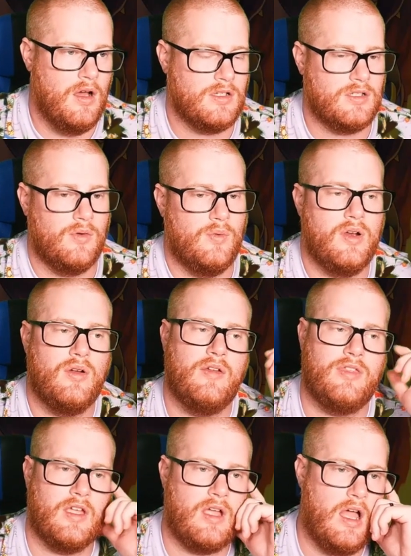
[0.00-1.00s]
So what do I
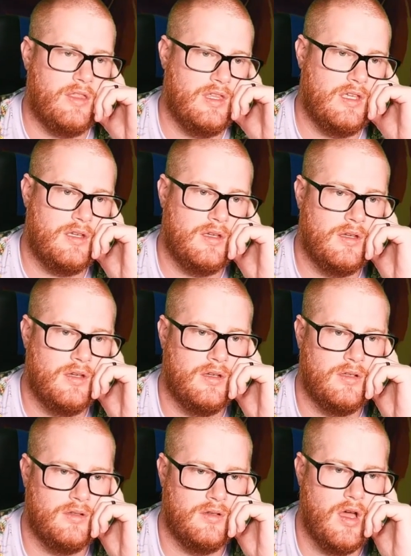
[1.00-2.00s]
think? I think
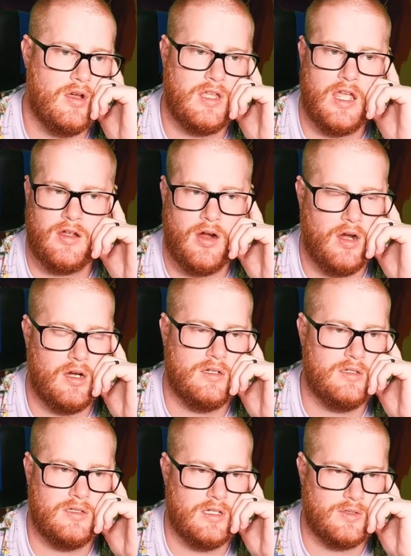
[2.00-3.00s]
no,
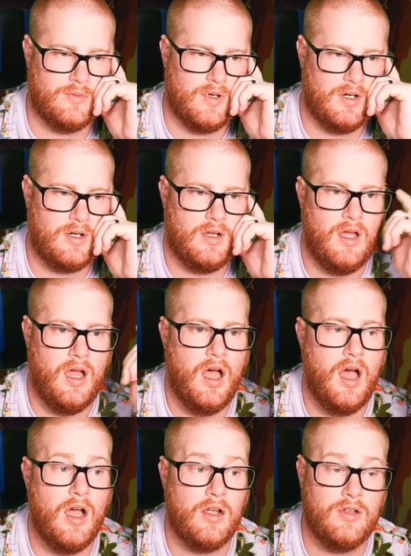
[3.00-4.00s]
Gengar doesn't work.
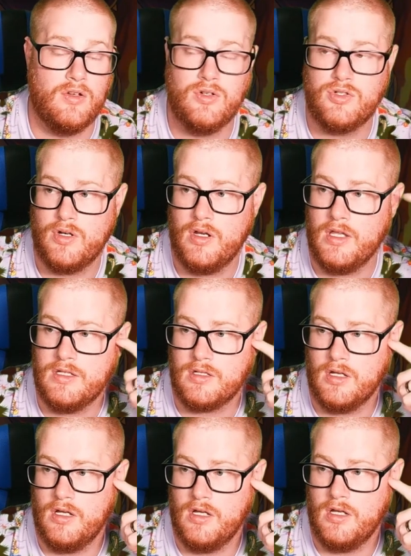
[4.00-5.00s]
Goodra is
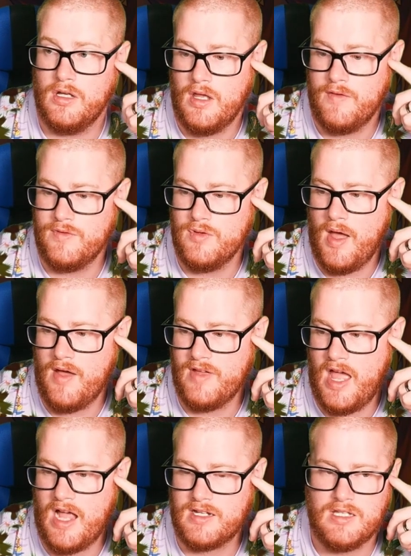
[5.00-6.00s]
good if you have
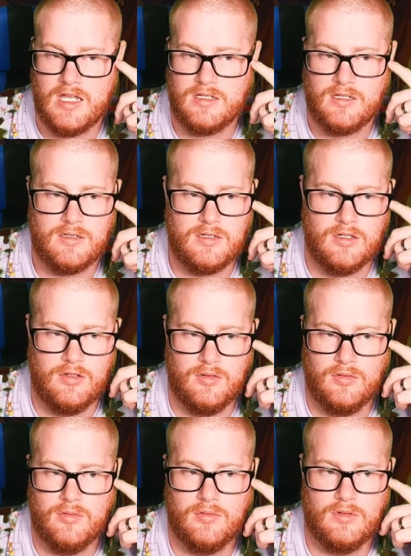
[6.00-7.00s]
access
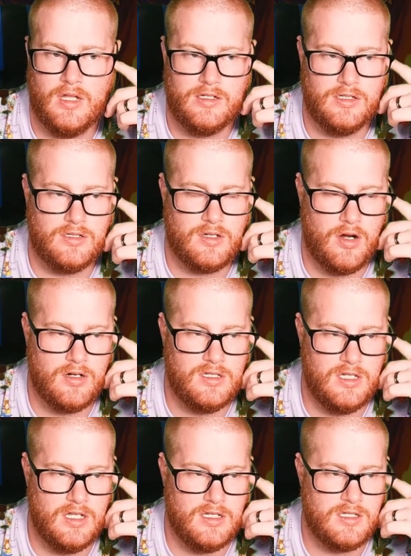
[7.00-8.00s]
to Legends
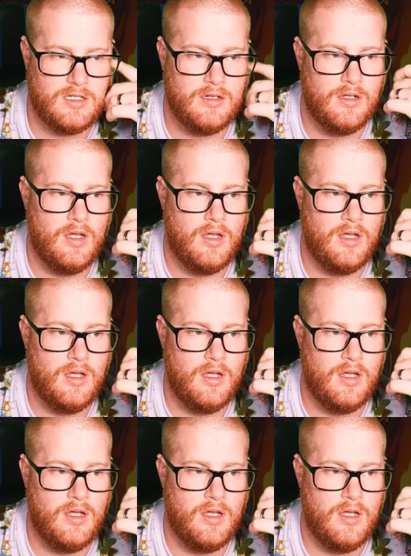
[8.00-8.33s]
Arceus.